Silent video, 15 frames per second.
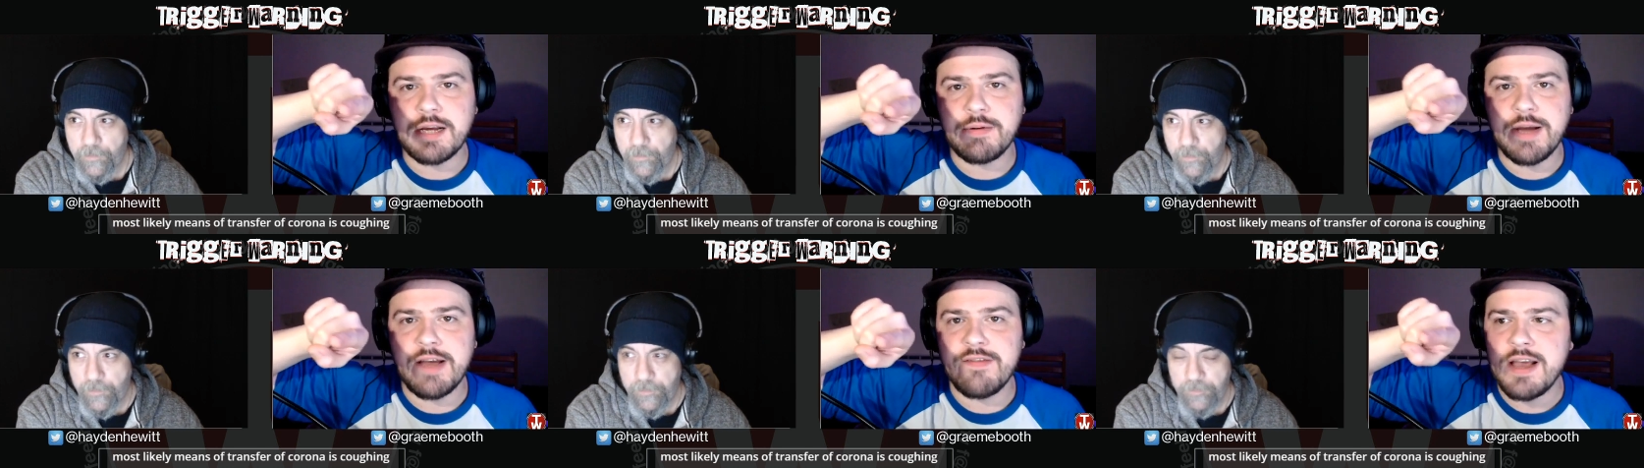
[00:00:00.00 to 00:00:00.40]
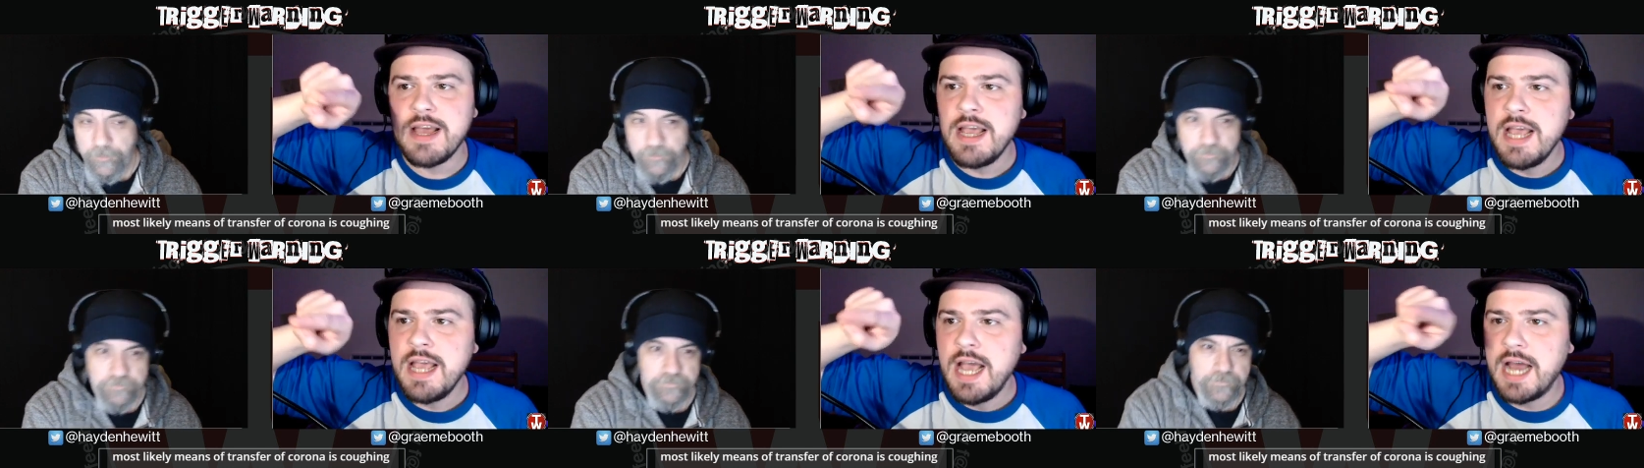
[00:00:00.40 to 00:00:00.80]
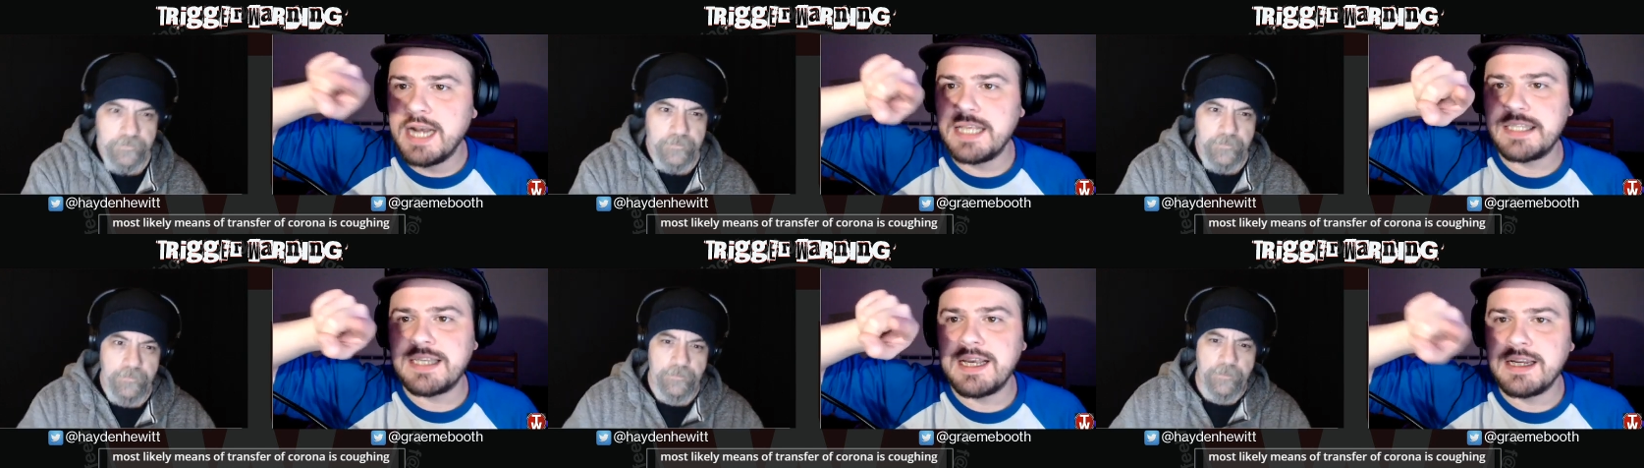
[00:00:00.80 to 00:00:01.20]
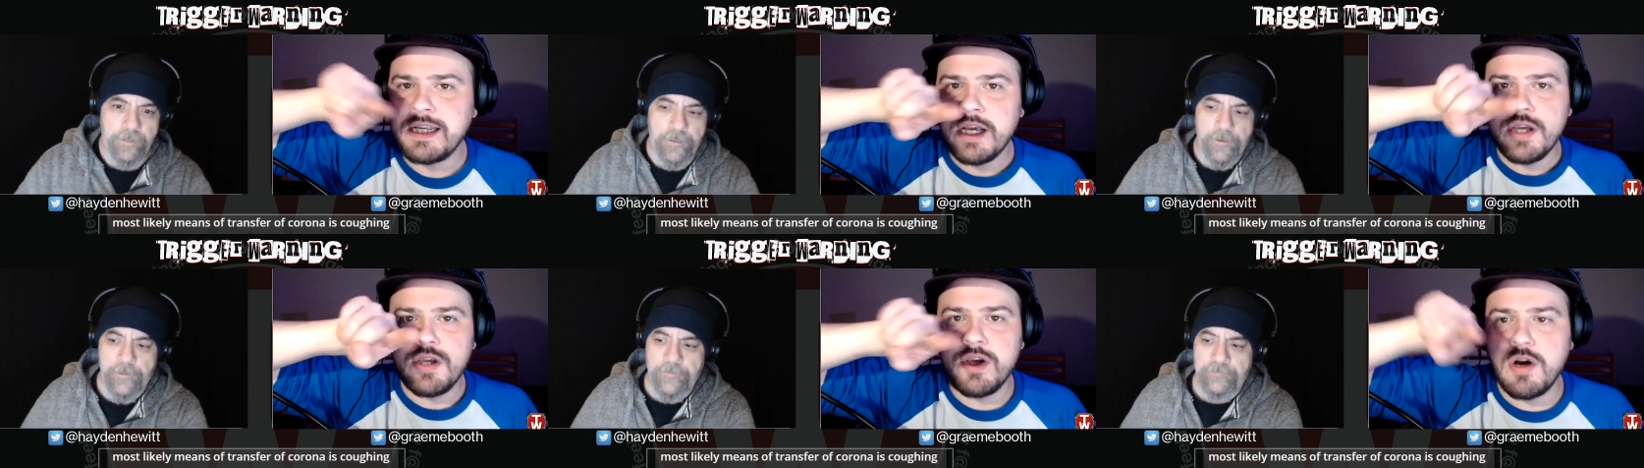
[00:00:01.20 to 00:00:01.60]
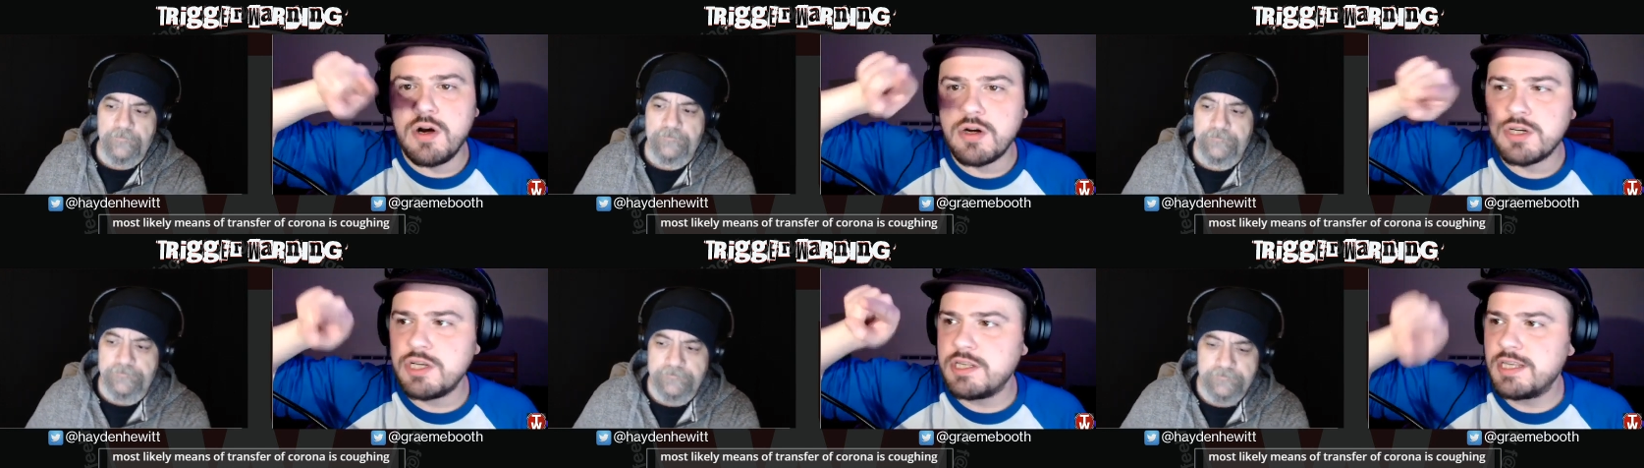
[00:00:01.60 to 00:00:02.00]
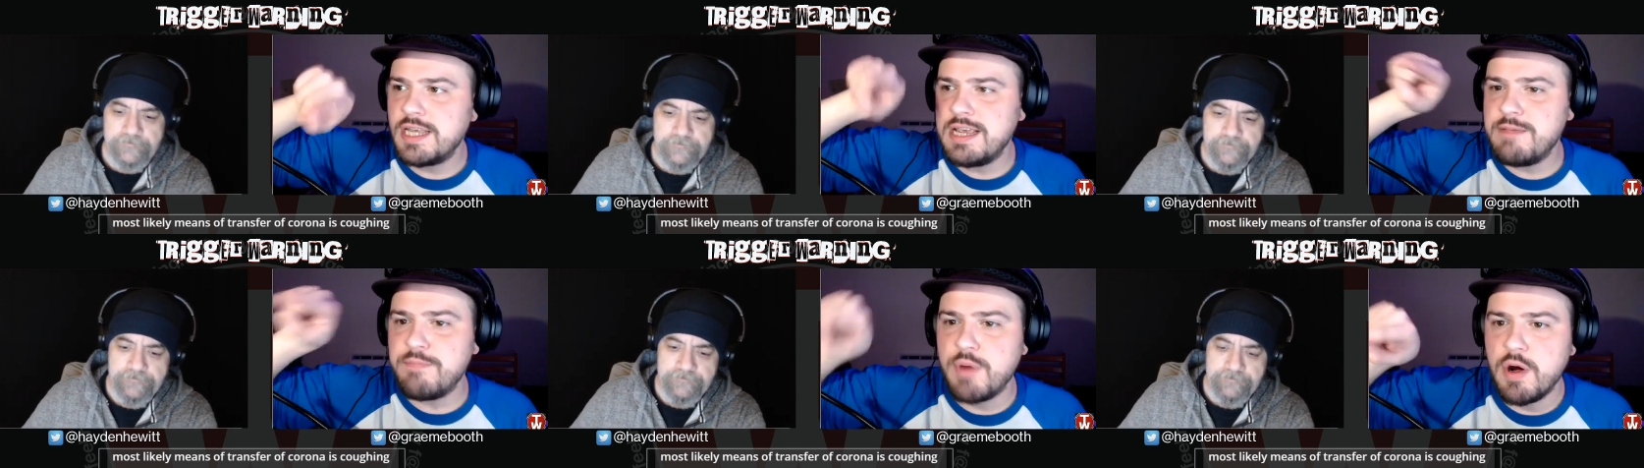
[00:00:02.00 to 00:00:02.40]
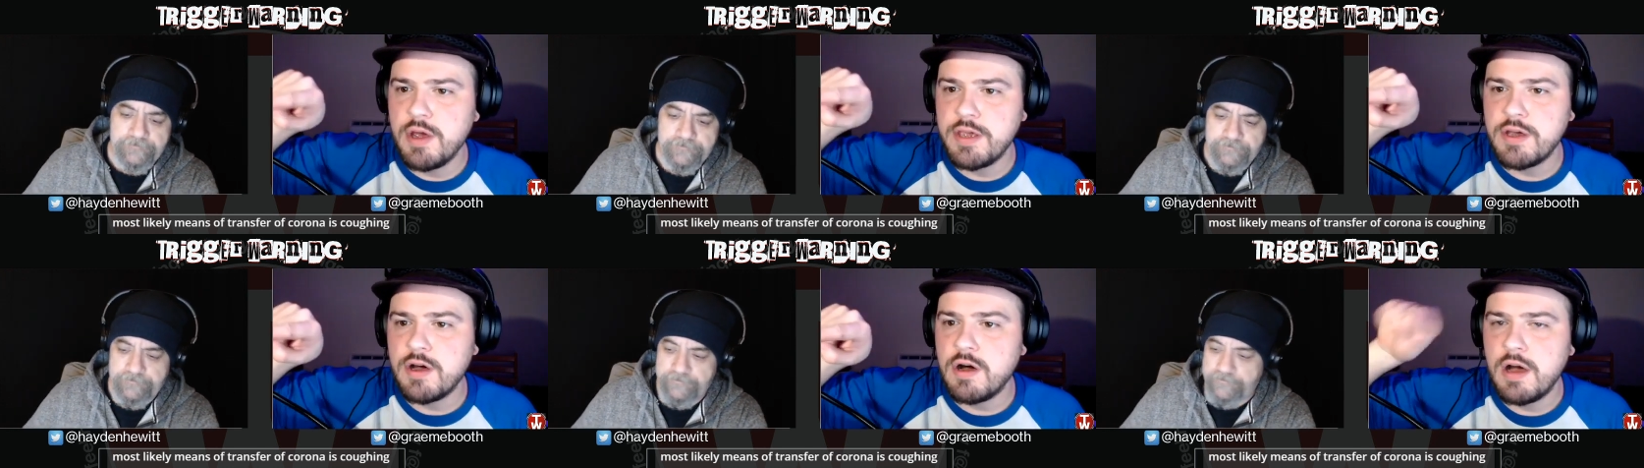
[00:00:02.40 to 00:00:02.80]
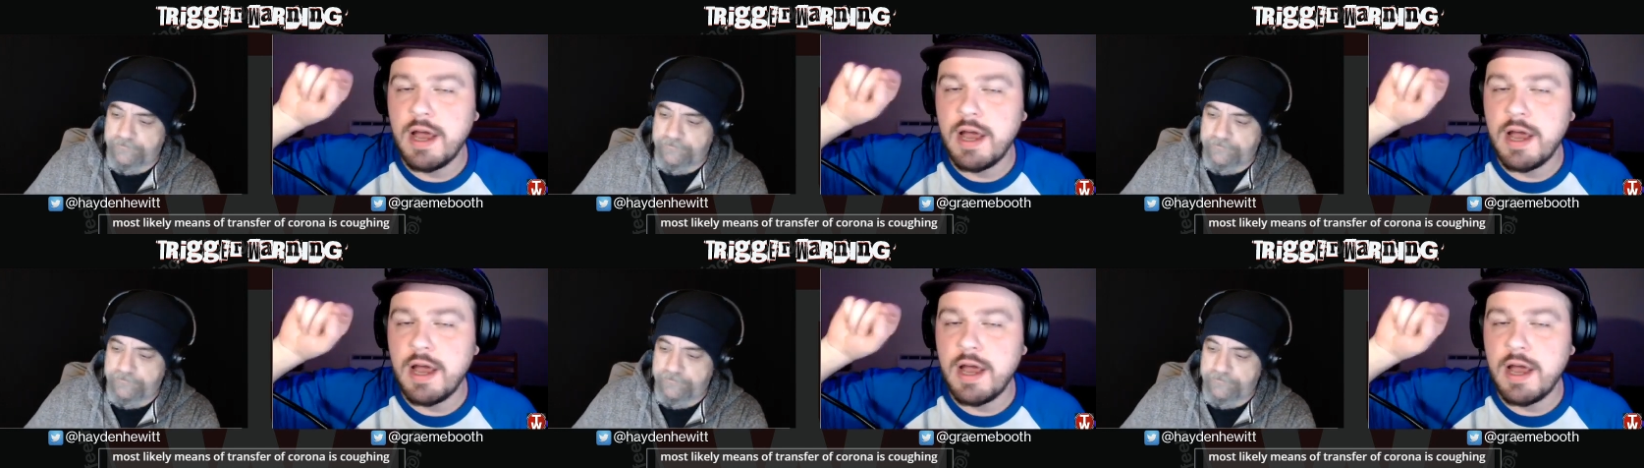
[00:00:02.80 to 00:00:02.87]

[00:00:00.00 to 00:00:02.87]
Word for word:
Speaker 1: whatever, and it says Yorkshire tea boycott,